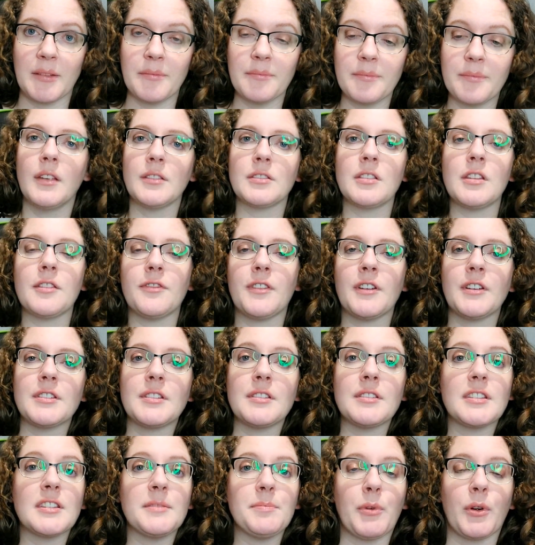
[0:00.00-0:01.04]
them. So the first
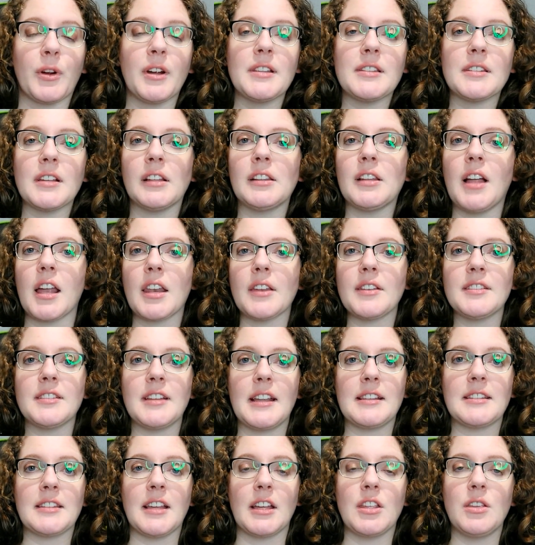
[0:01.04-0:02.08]
is sports. A lot of
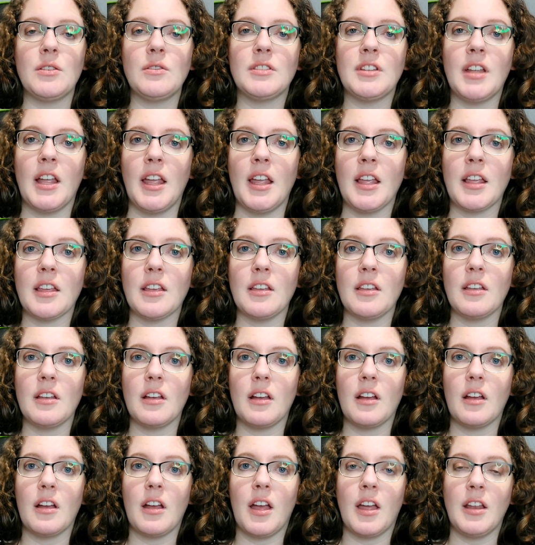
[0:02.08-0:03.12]
states let you take
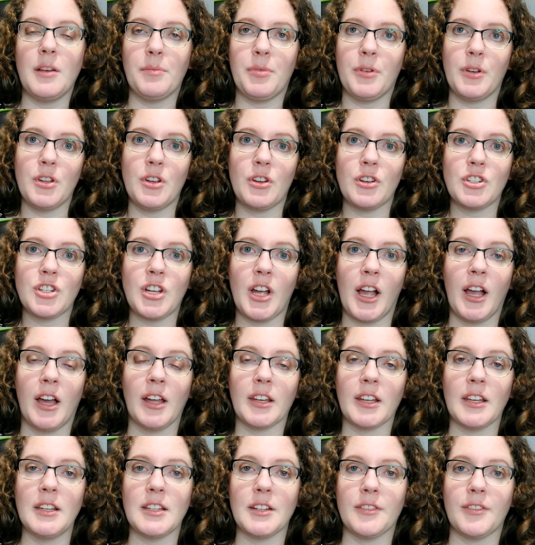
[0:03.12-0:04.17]
and put your
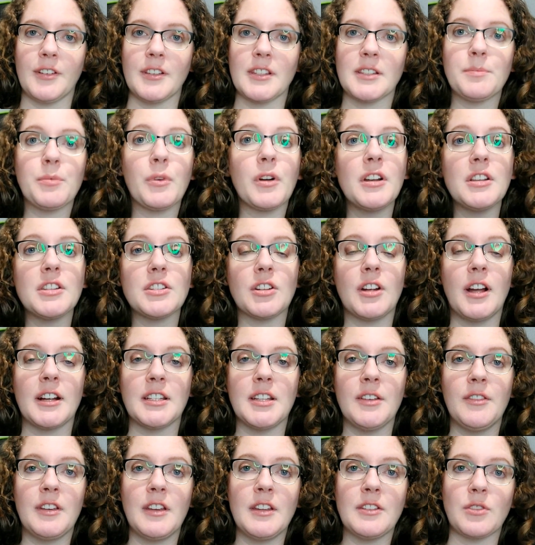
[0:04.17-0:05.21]
child in different sports or
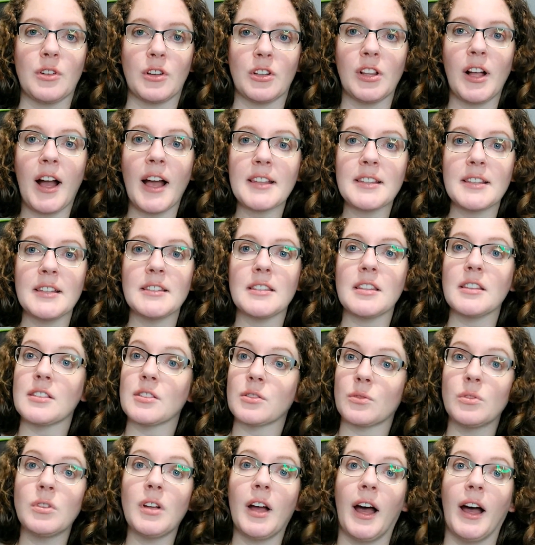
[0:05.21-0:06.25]
activities or classes the
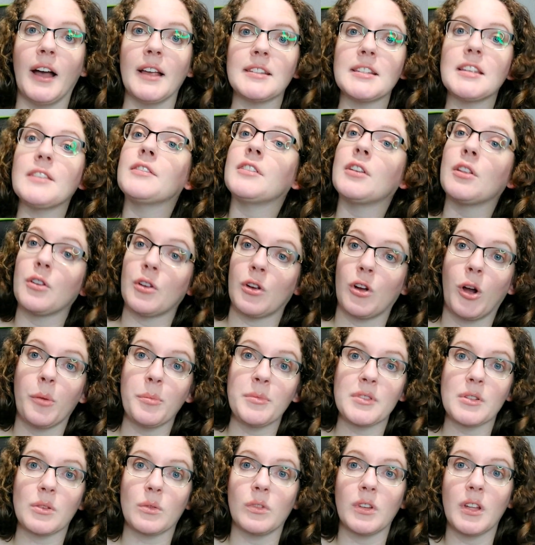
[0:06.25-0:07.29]
school has, even though you're
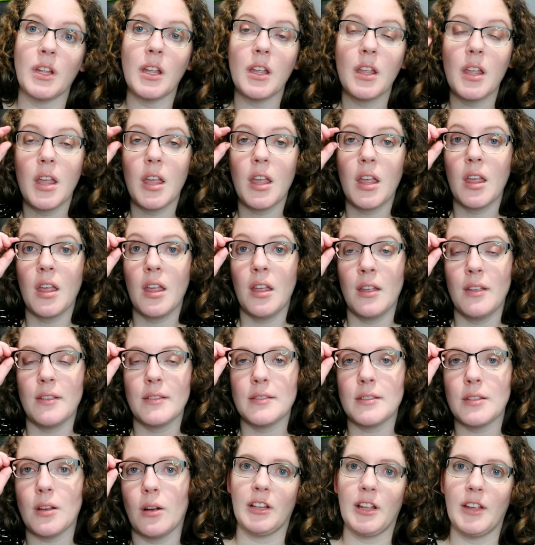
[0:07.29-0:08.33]
homeschooling.
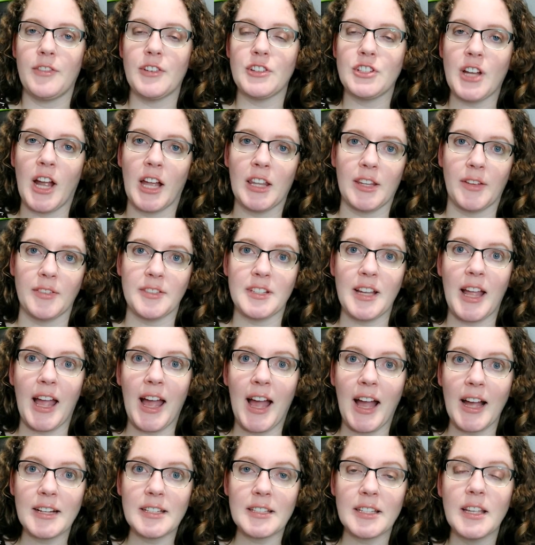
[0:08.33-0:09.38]
So if your child loves to
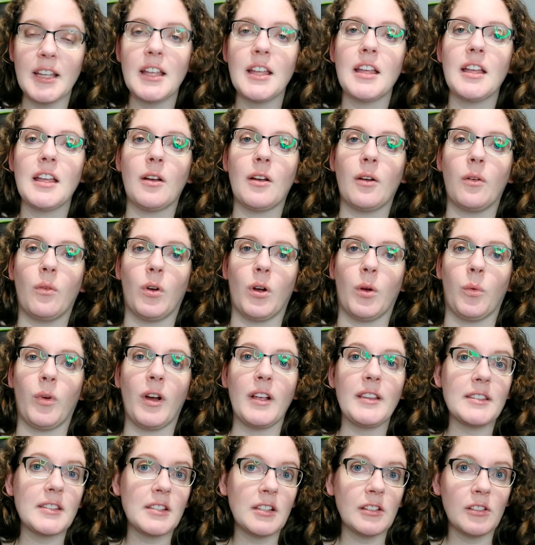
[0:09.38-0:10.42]
act or
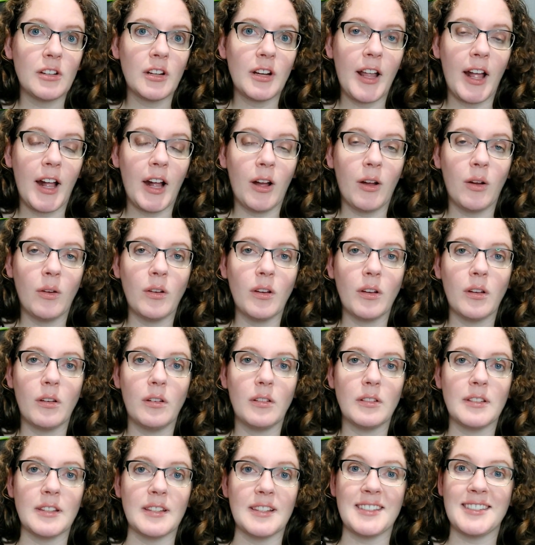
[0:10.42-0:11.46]
wants to learn how
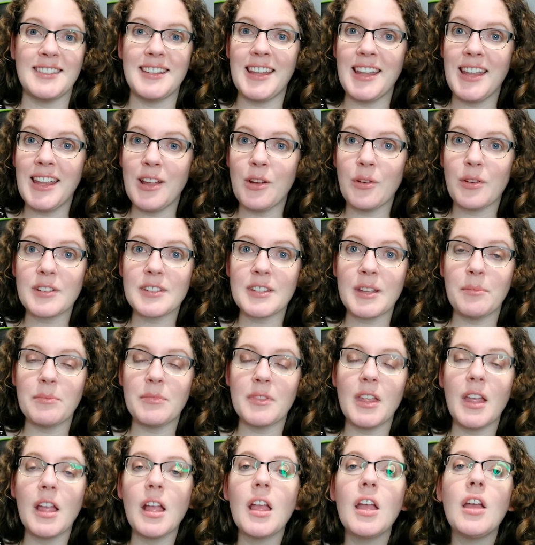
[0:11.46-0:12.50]
to sing or
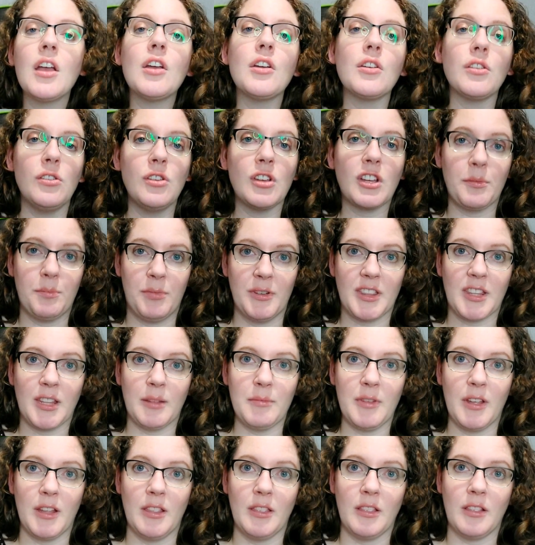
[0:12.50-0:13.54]
something, you can put
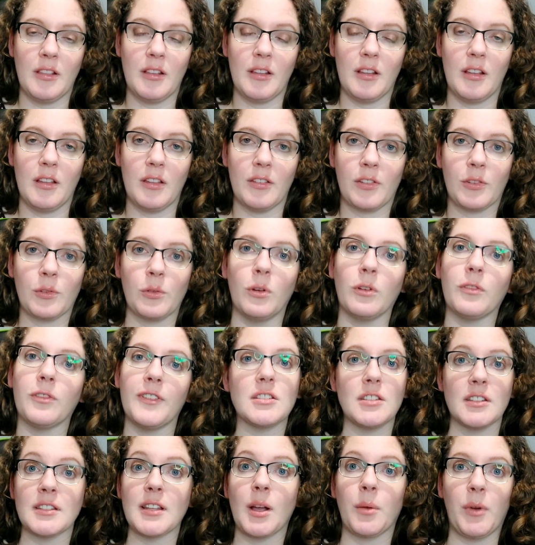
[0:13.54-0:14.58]
them in school
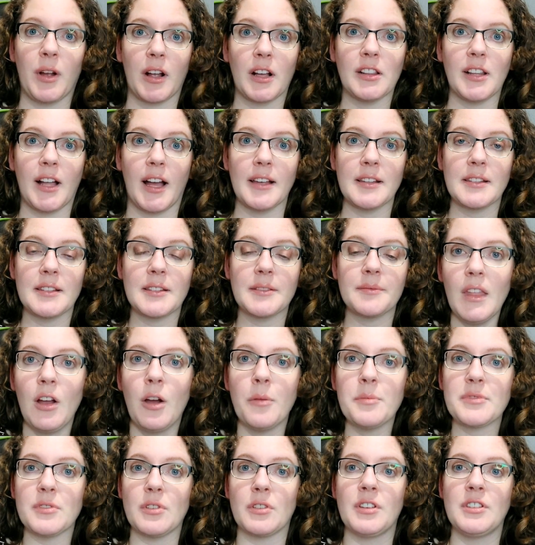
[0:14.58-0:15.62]
for just that one class.
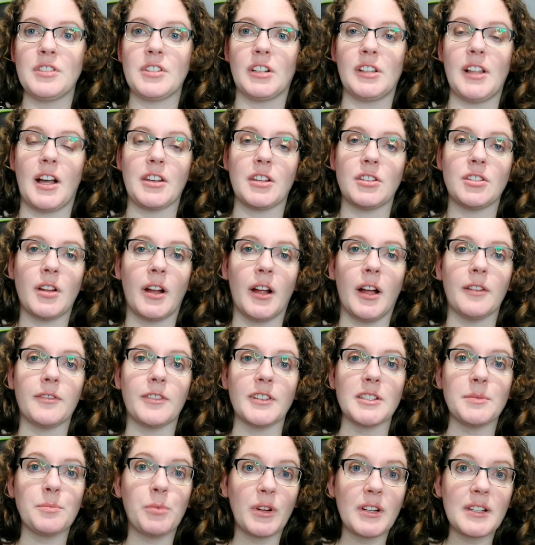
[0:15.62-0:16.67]
Homeschool kids are allowed to try out
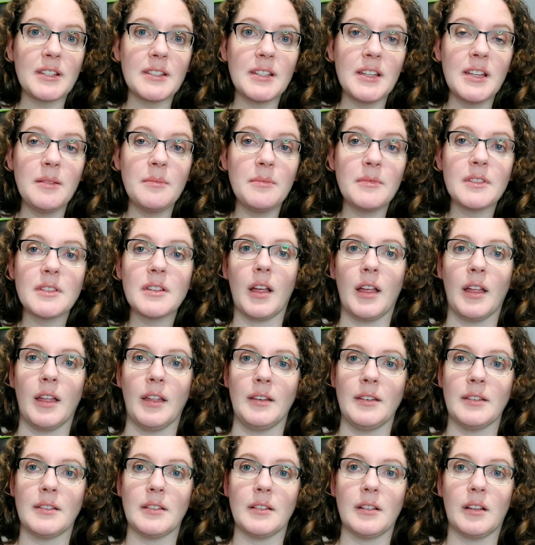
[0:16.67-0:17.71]
for sports teams,
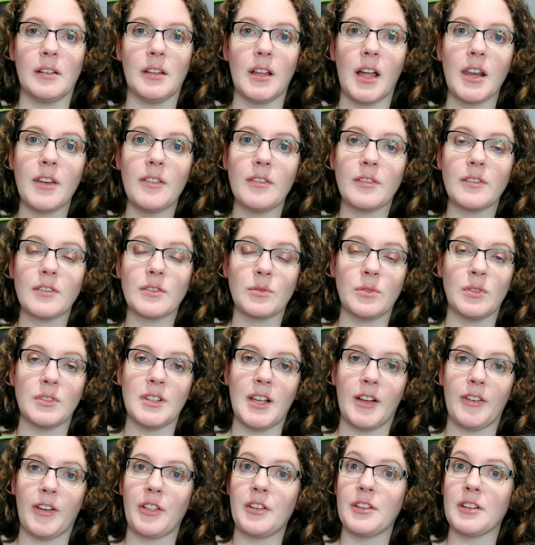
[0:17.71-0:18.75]
and a lot of schools
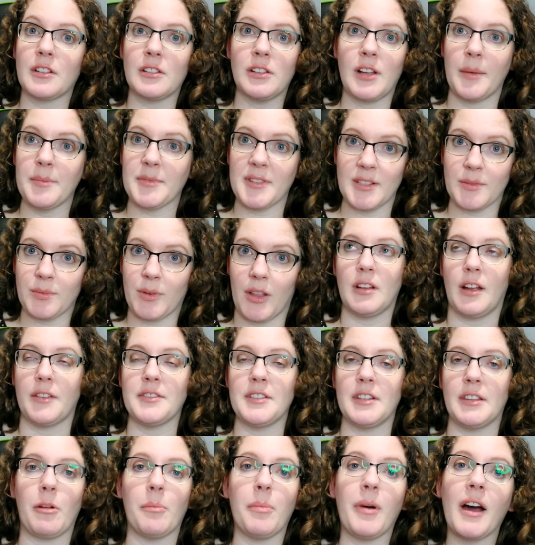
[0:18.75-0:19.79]
have other clubs as well. I've
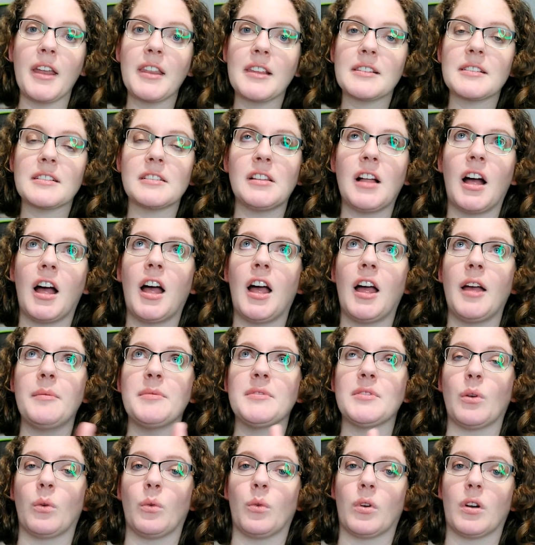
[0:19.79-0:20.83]
seen robotics
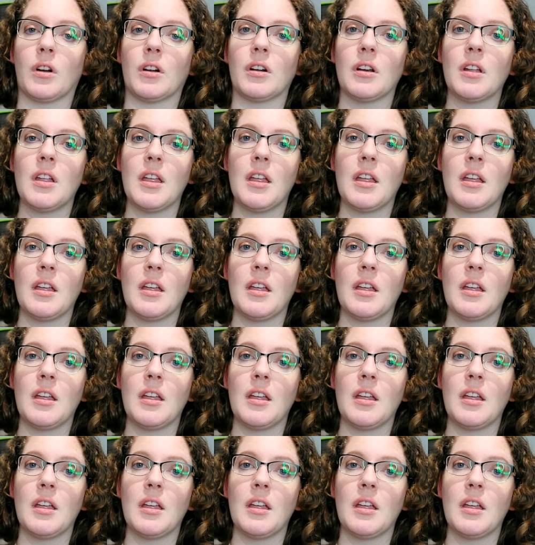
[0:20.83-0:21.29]
clubs or